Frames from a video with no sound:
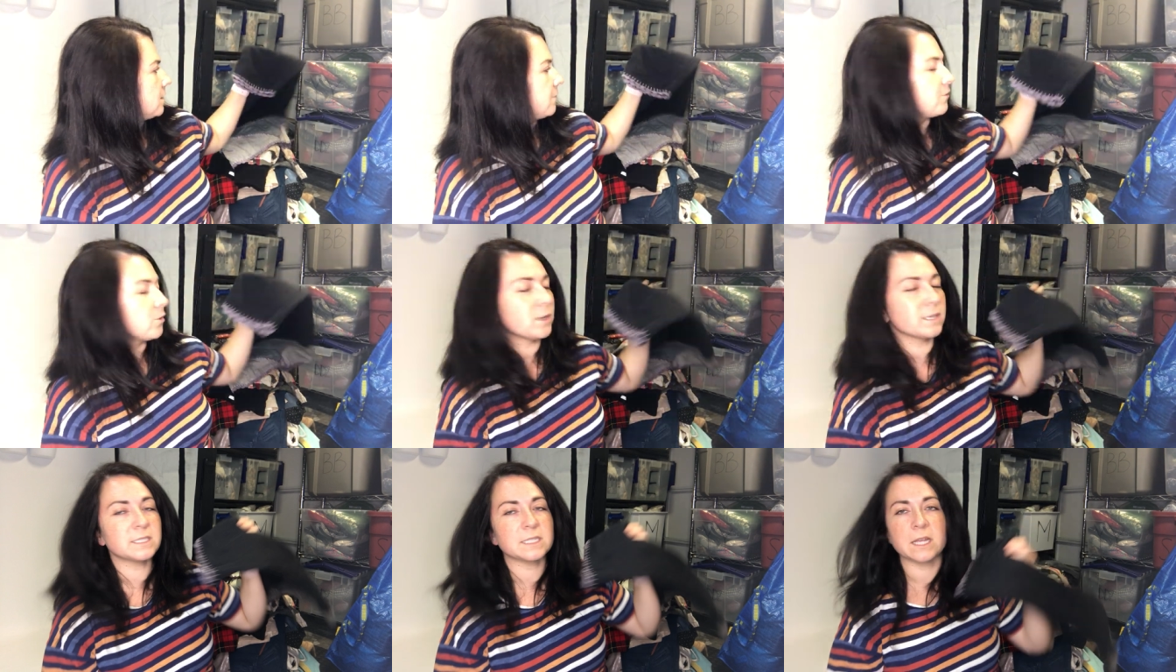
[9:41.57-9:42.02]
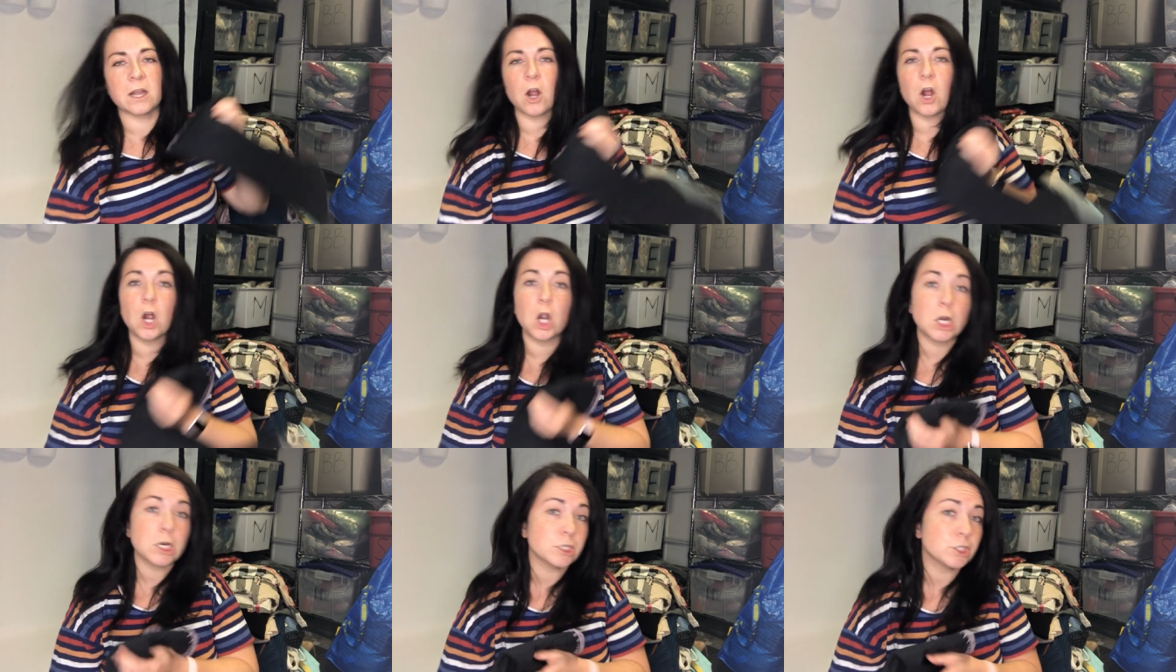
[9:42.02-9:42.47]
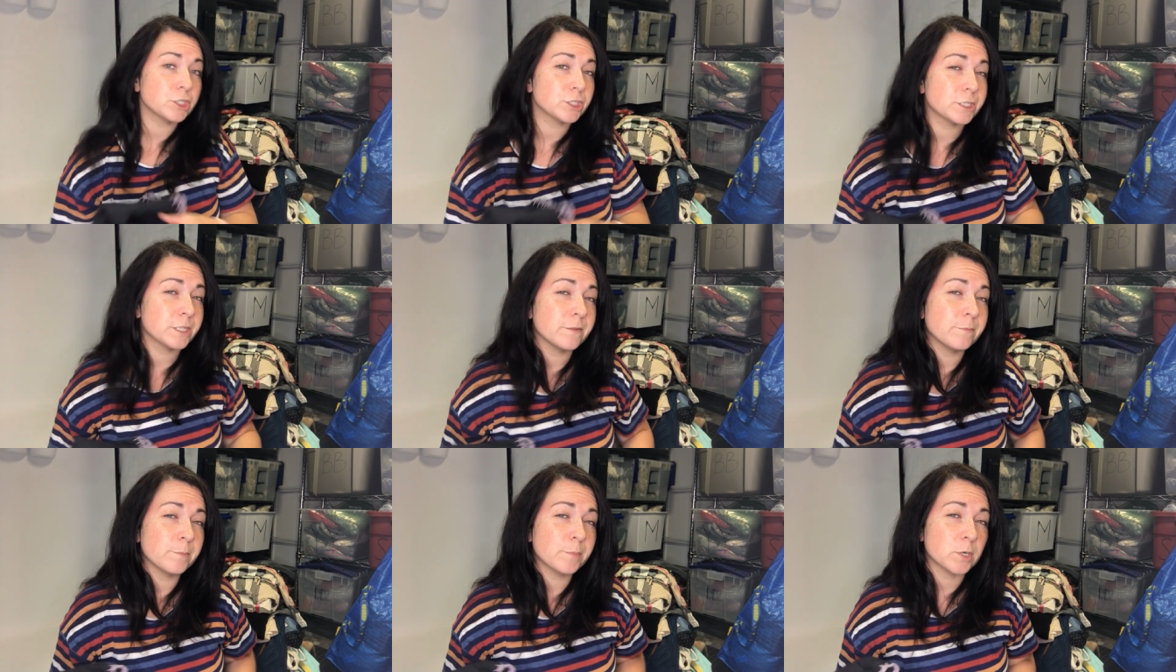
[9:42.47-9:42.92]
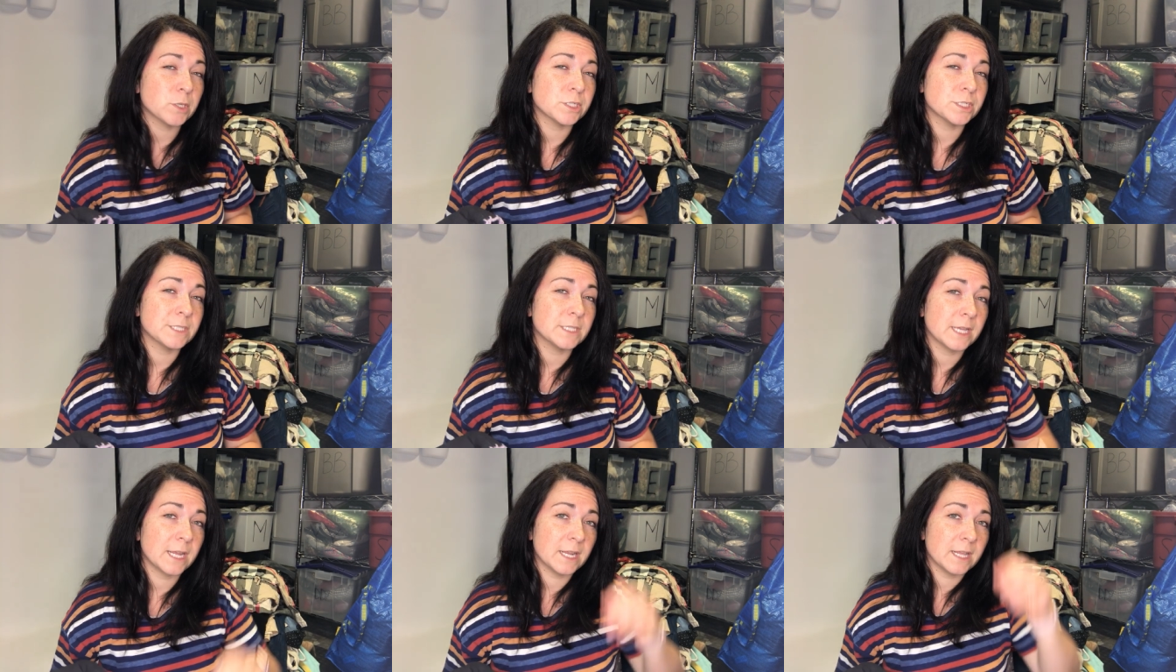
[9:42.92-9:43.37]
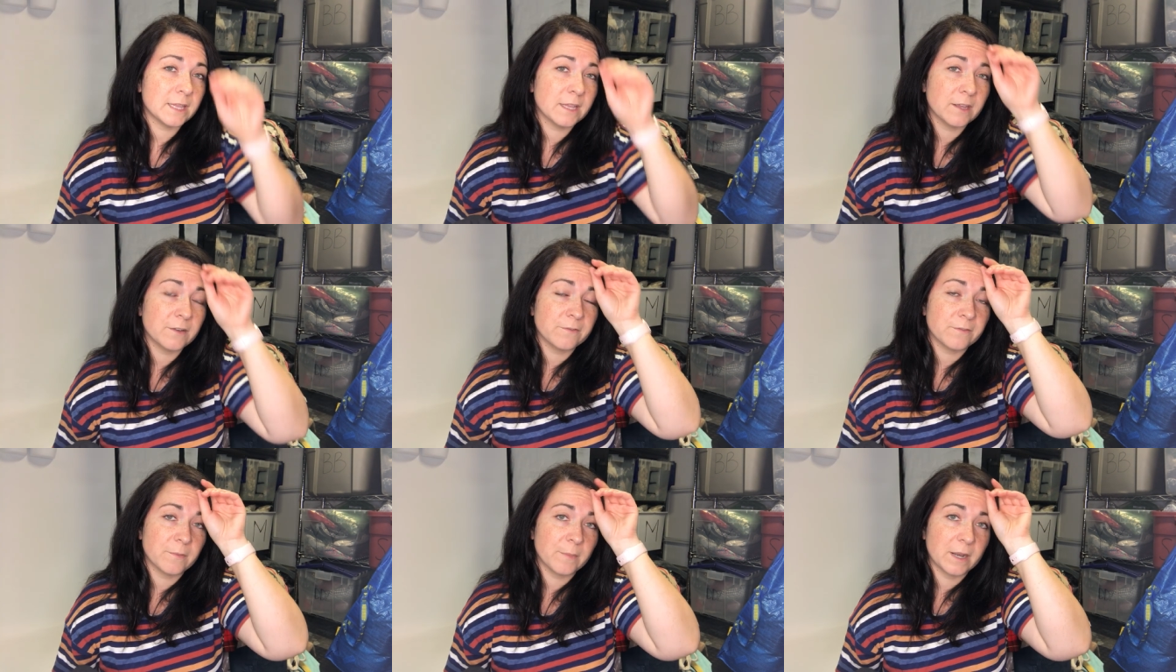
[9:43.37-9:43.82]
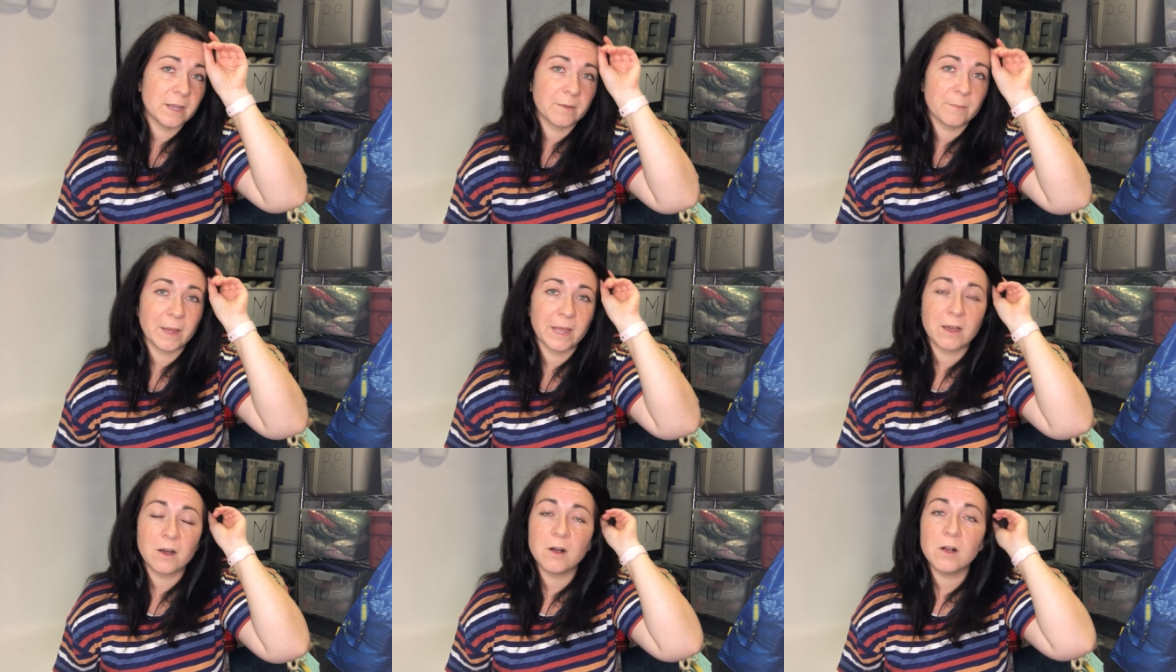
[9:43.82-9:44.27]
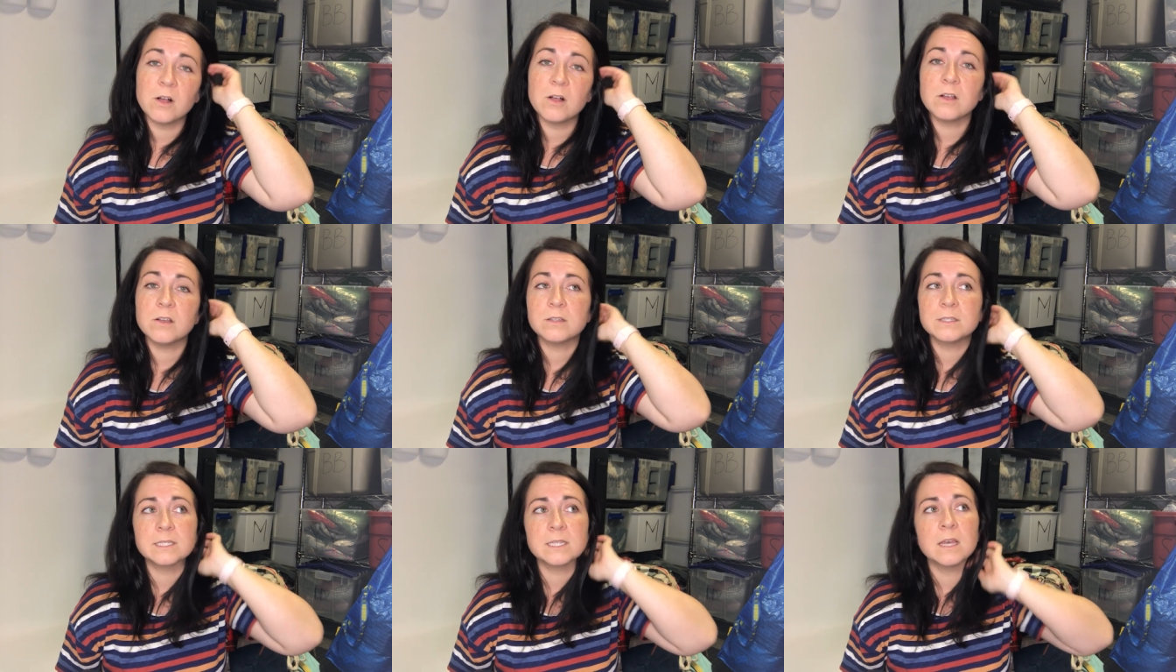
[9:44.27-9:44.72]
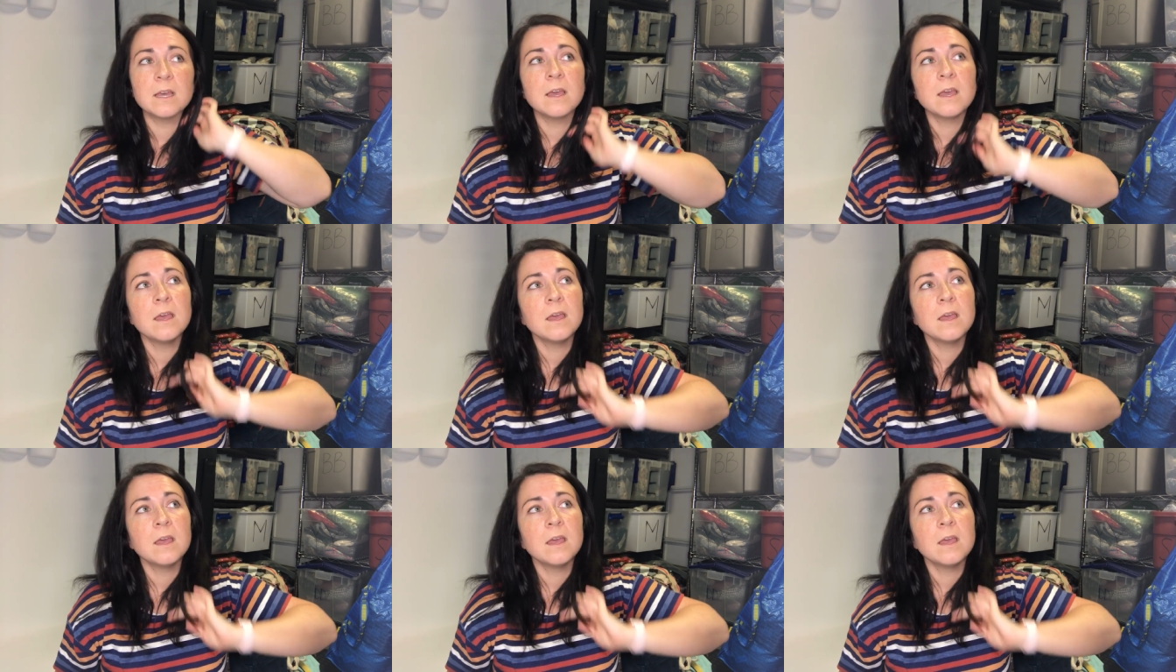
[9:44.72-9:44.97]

If you guys are interested in purchasing anything from any of my hauls,